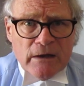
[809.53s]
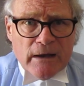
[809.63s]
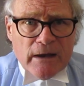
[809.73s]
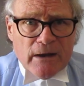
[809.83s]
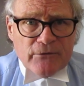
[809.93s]

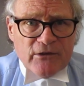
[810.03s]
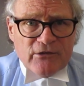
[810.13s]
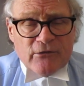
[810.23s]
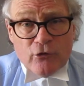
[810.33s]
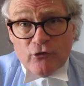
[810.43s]
And
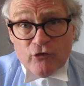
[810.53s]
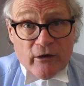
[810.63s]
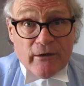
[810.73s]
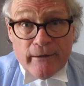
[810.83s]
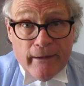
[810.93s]
it's as good as you're
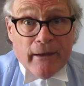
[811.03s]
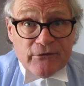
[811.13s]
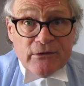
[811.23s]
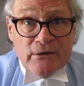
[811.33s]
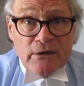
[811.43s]
going to
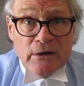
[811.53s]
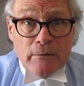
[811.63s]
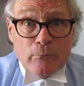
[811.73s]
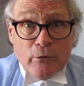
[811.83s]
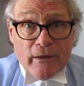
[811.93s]
get
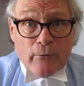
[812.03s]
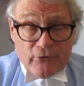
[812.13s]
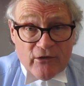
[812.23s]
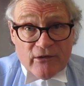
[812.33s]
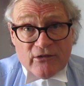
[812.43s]
without
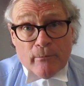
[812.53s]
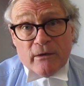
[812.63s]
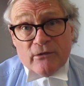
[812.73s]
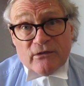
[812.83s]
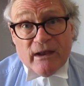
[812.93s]
seeing
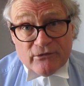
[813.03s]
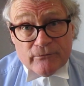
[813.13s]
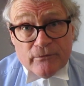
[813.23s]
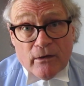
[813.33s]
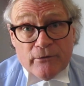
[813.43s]
something that's
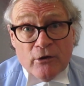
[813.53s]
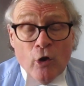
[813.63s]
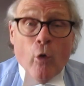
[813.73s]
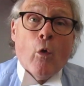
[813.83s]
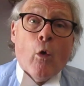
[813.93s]
classified
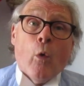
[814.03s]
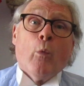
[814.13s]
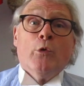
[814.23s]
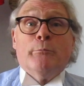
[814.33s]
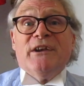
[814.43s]
or
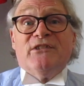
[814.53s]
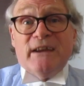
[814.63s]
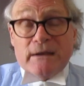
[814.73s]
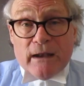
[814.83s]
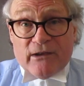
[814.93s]
would be
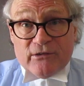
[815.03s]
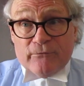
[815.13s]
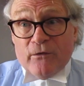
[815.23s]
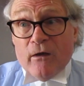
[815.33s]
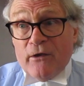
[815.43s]

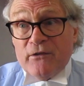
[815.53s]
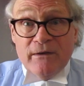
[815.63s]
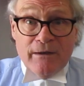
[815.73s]
declassified,